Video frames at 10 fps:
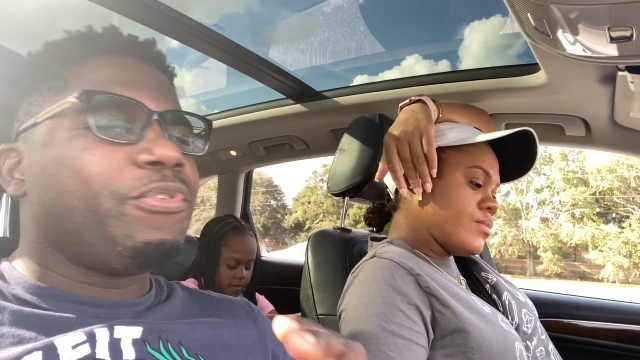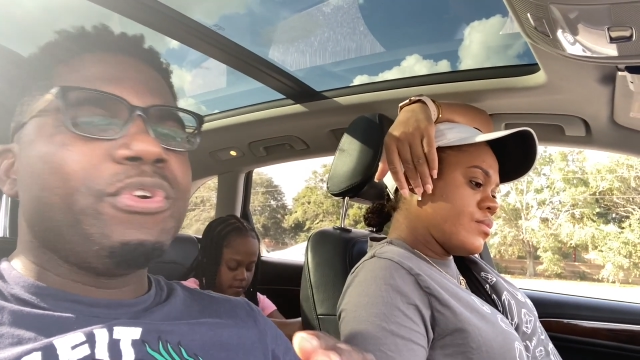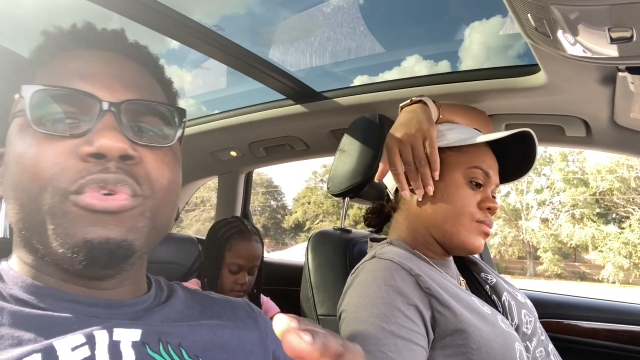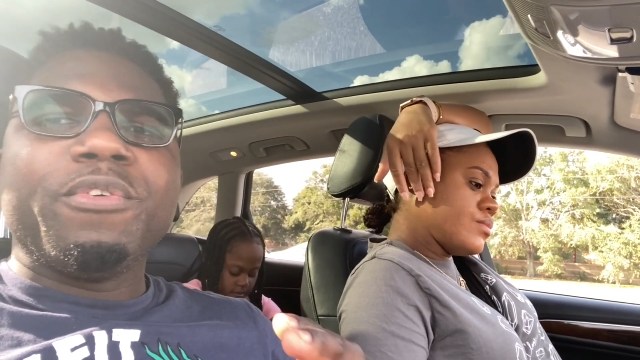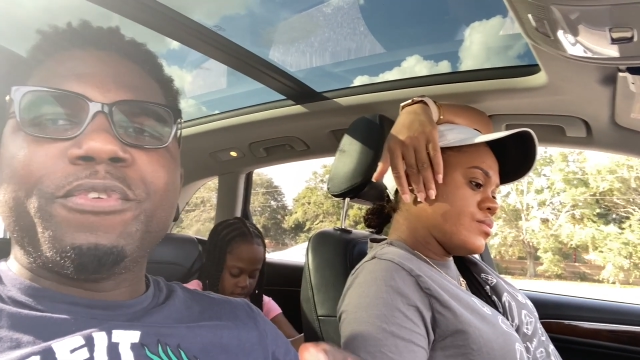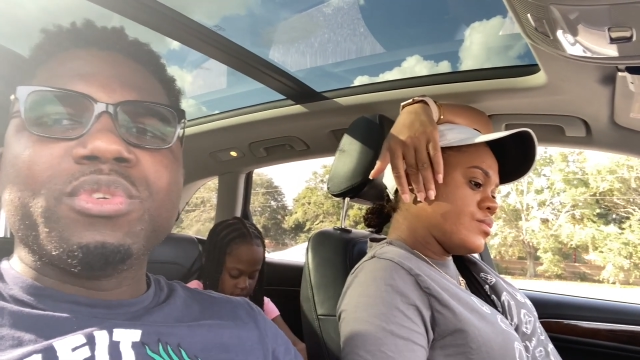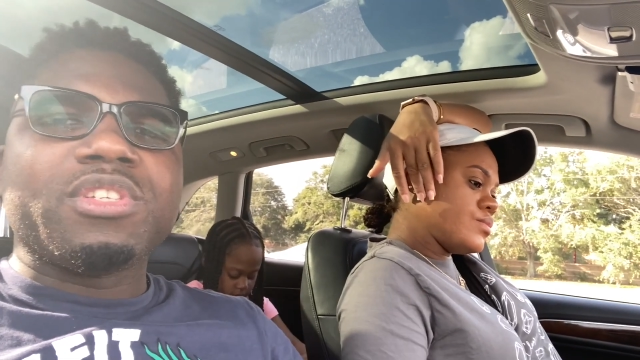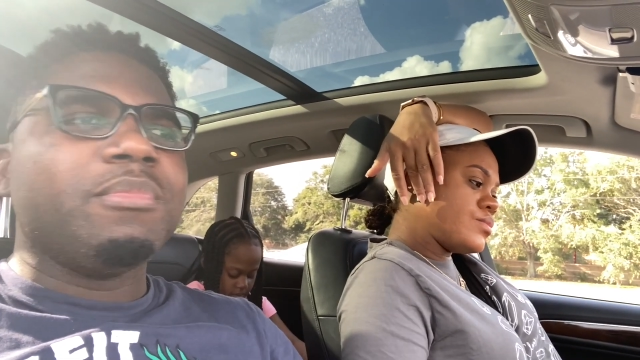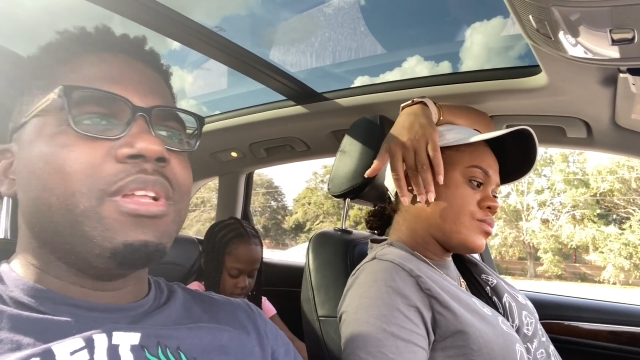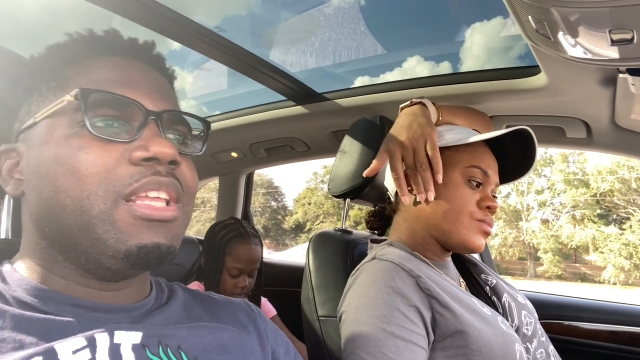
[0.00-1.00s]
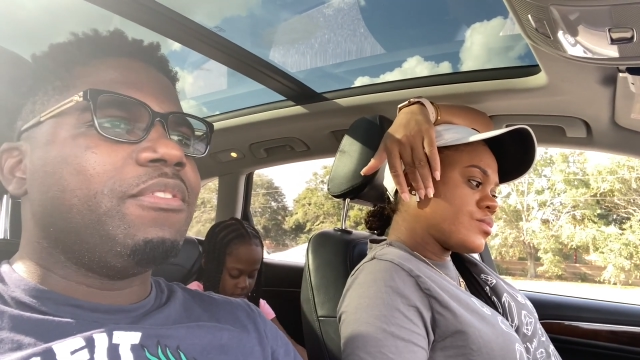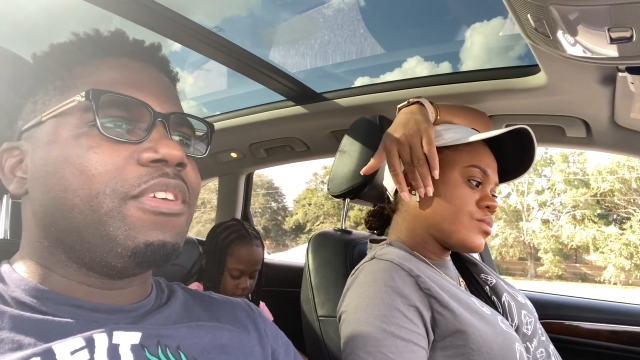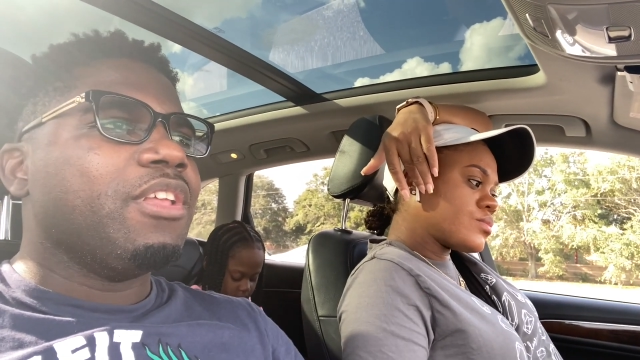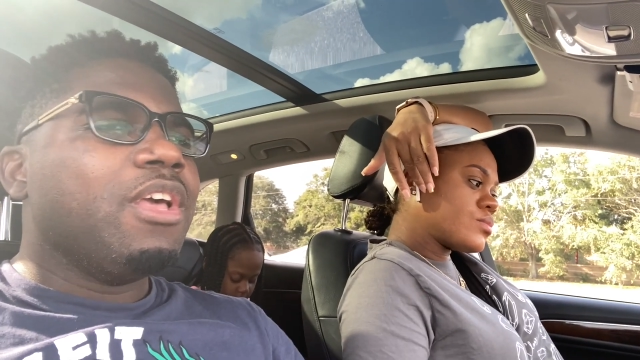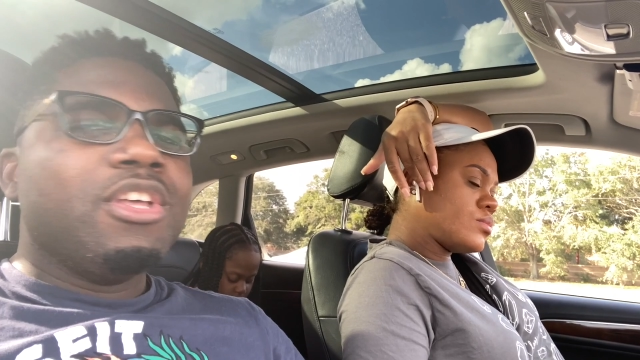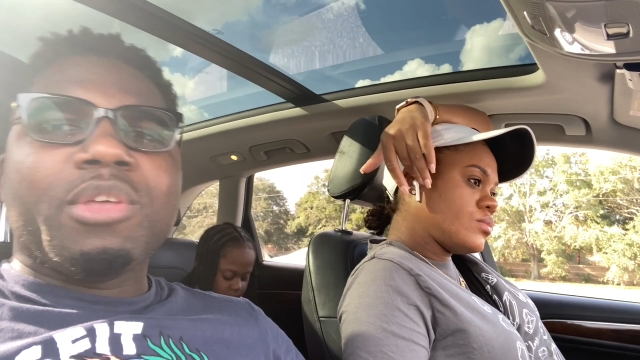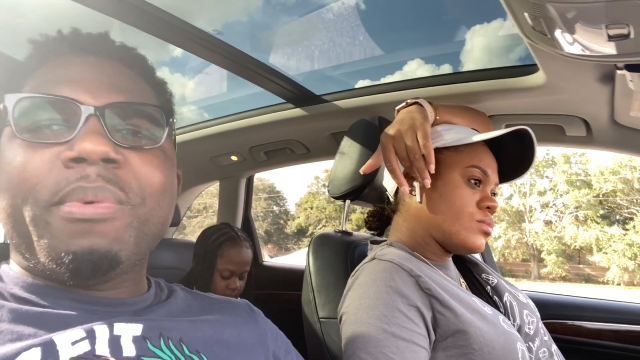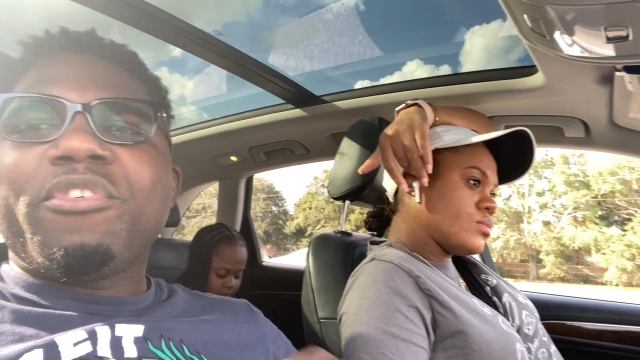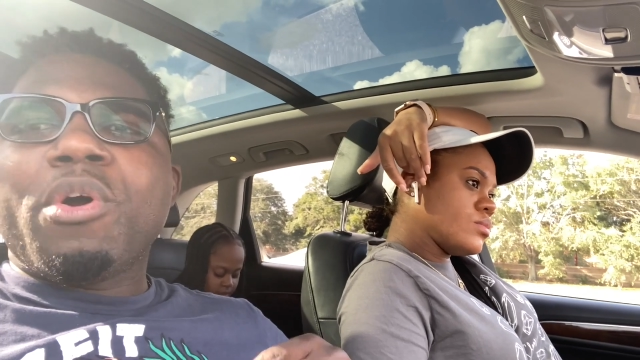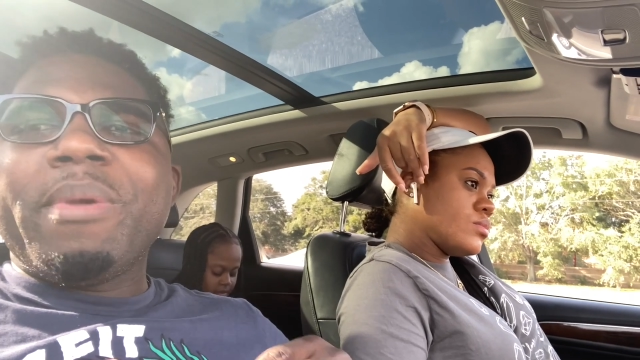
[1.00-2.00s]
Speaker 1: refuse to believe it. So me have
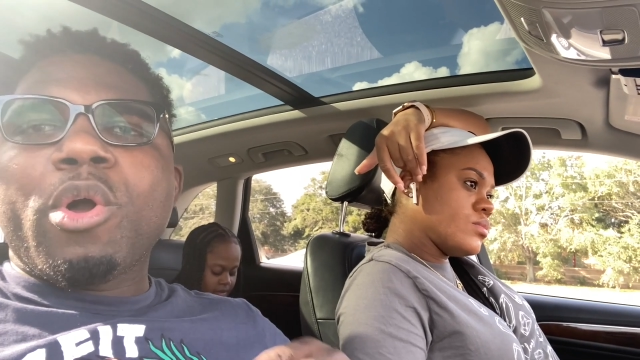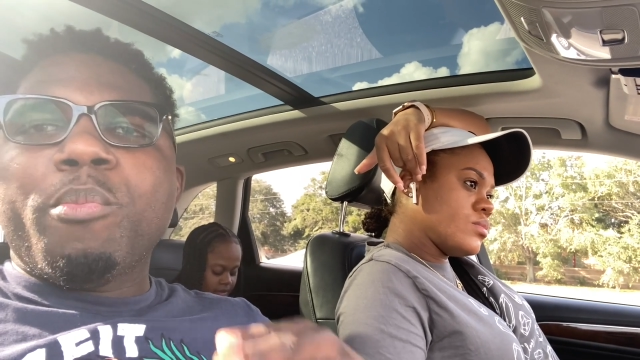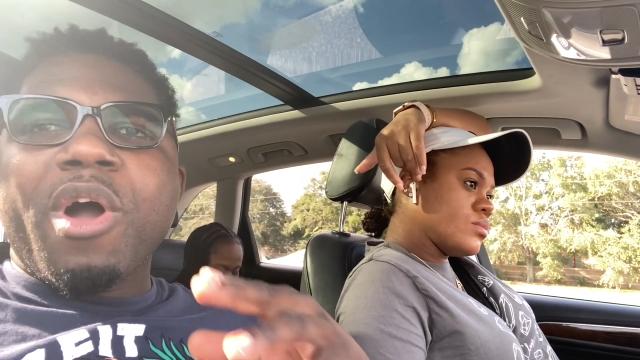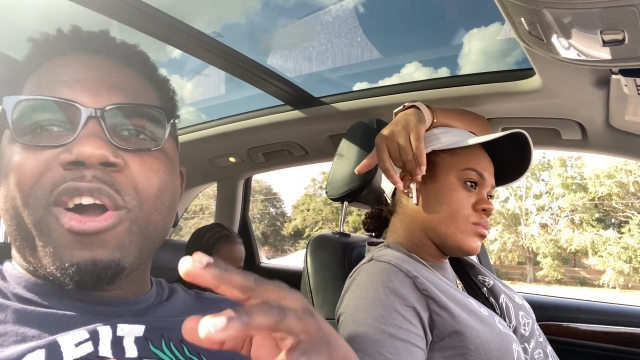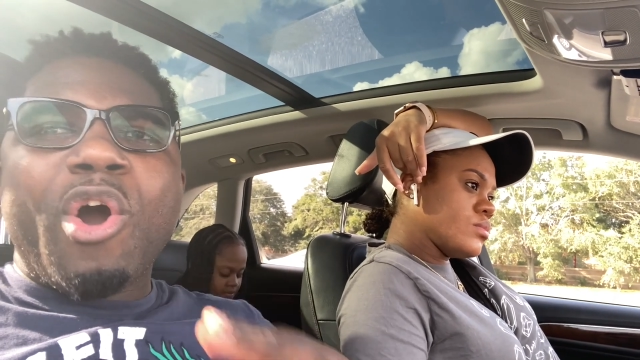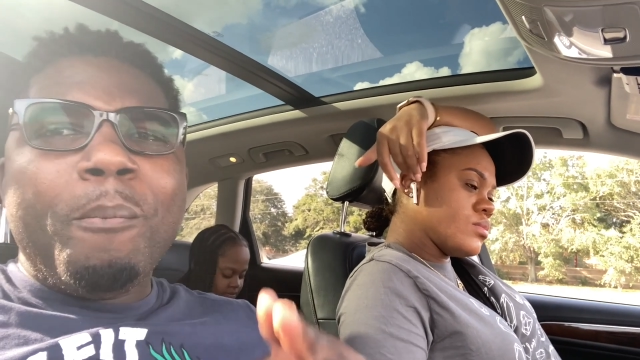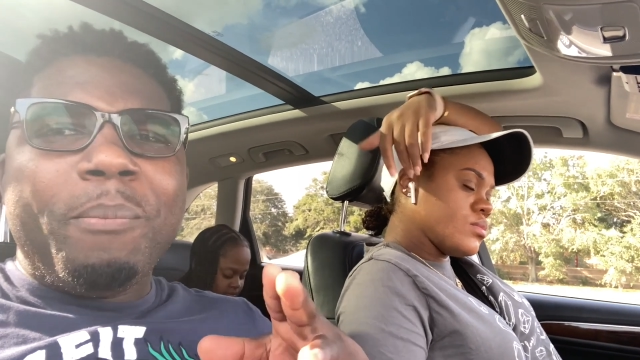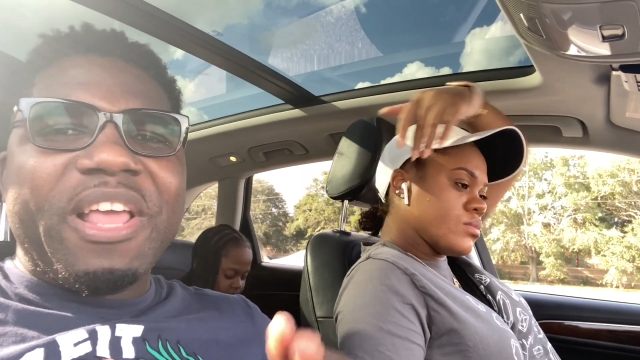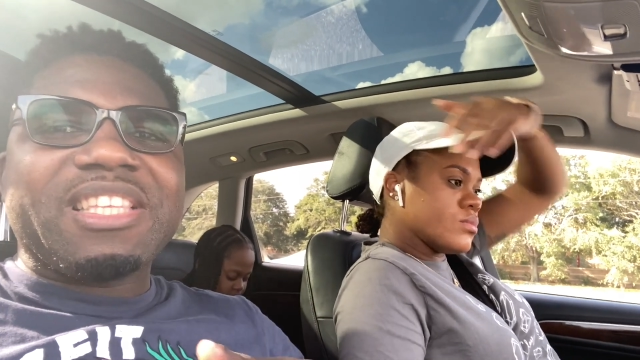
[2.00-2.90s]
to make up one complex